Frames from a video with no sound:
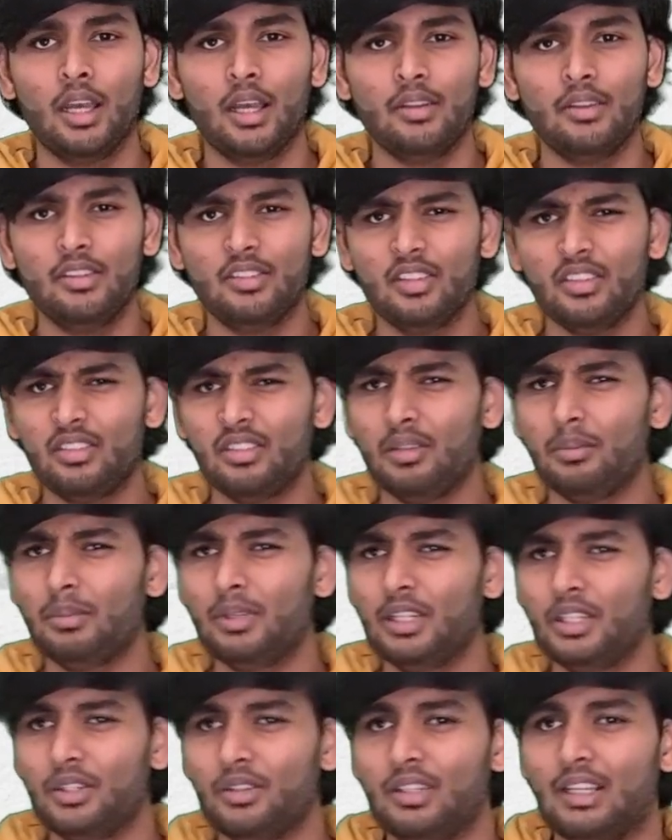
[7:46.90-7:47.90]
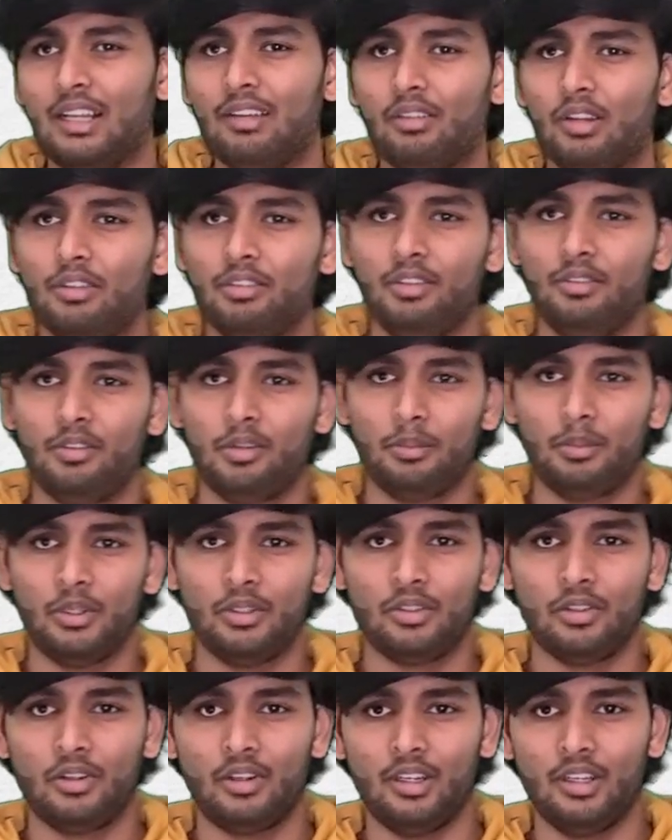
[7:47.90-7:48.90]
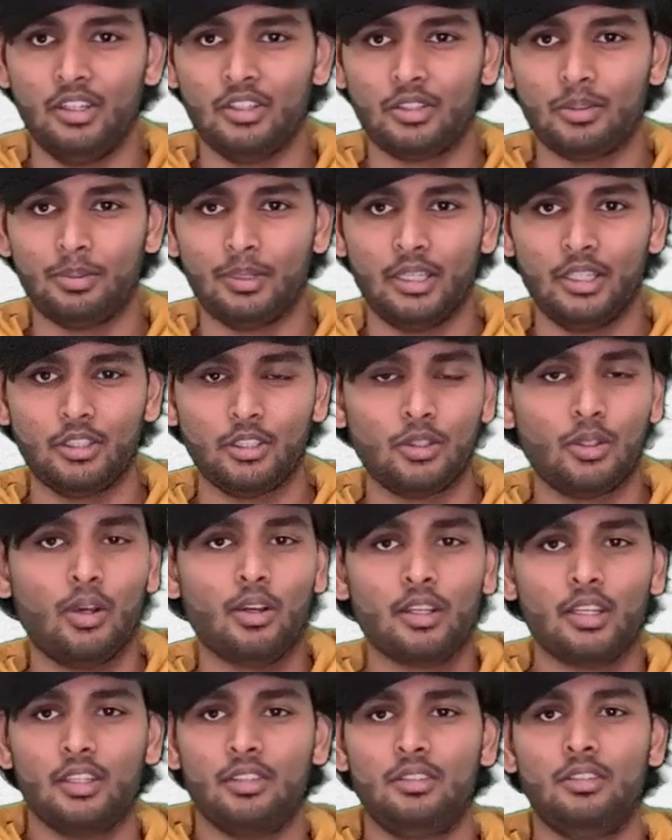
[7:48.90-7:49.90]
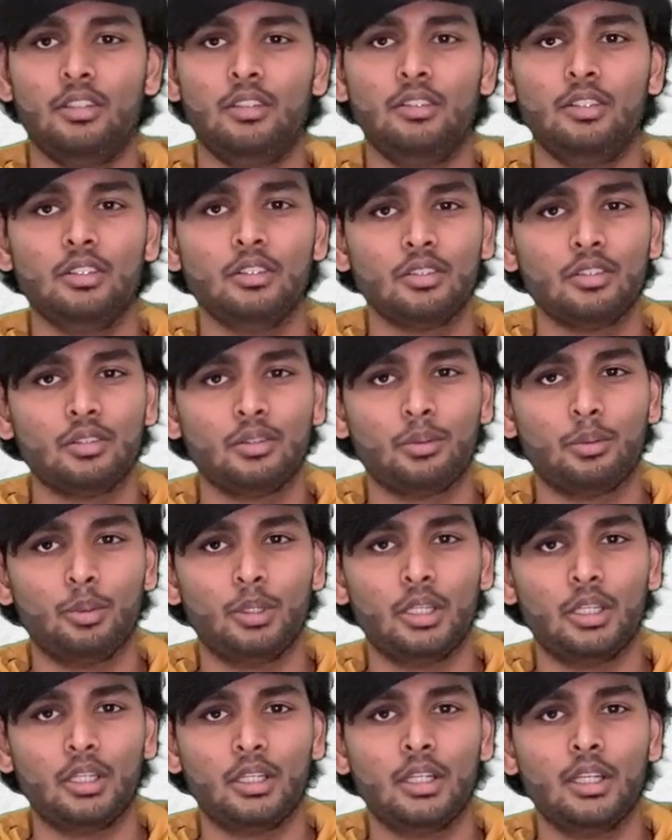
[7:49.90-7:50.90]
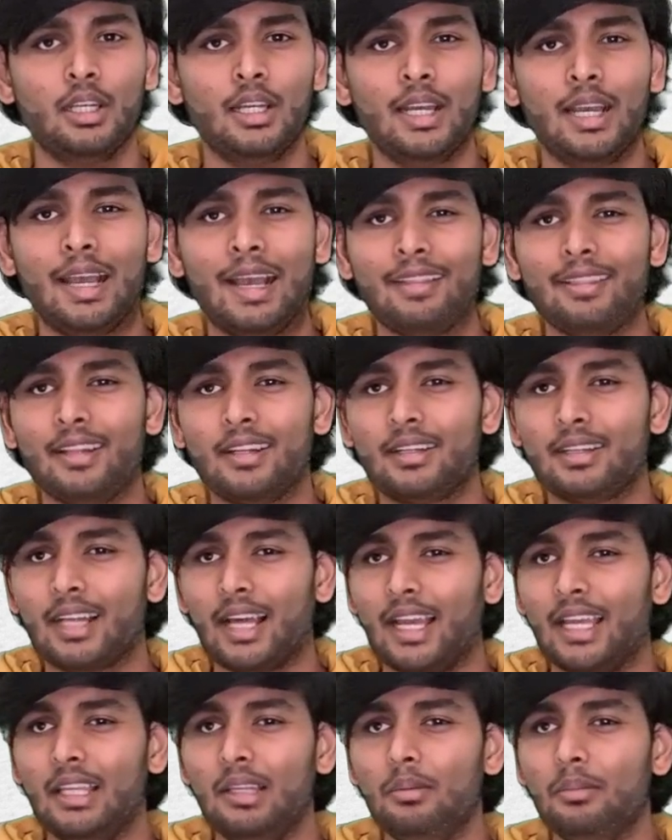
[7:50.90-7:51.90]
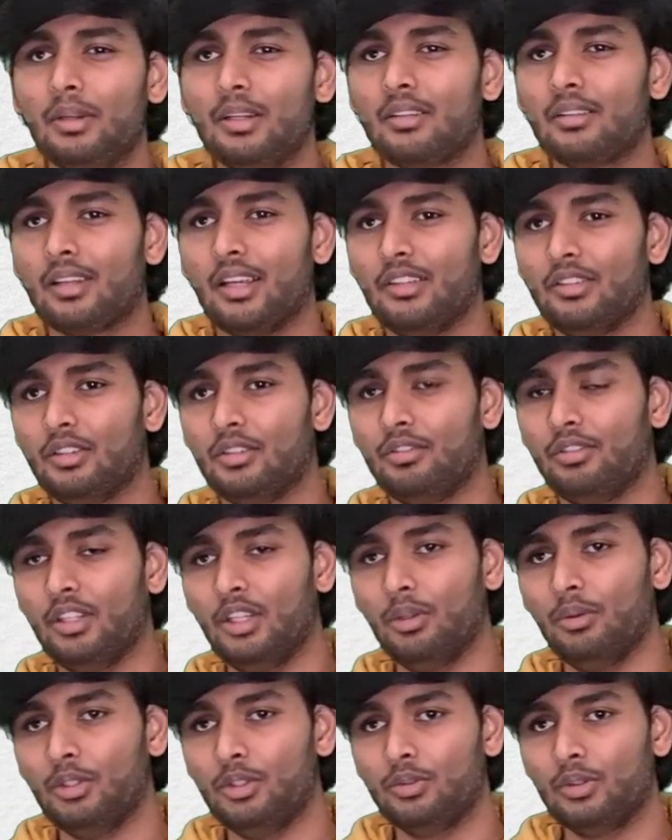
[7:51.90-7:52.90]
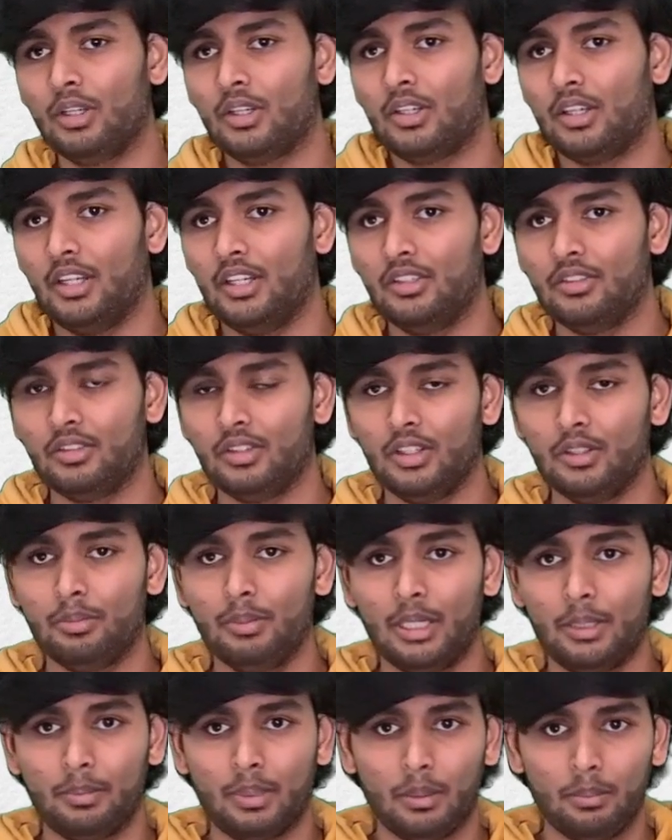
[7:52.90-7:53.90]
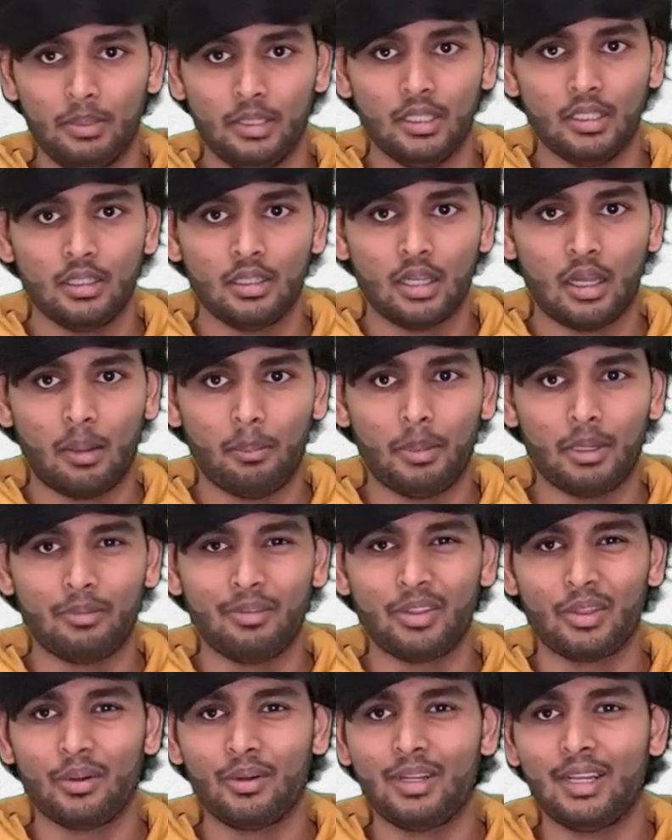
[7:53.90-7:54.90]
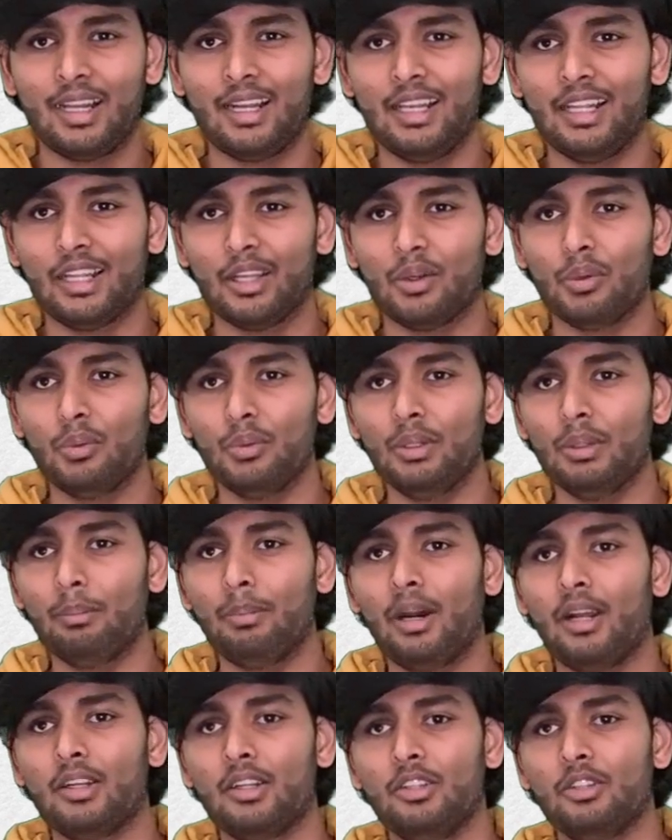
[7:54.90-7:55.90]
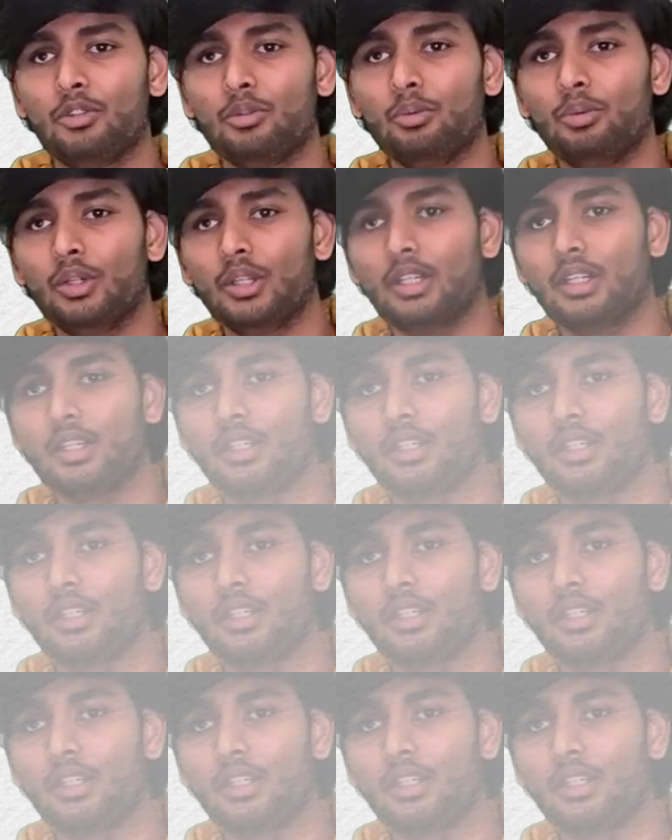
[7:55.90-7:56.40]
This is similar to the level of information released by stock exchanges, where the time and size of individual trades is made public, but without telling who the parties were.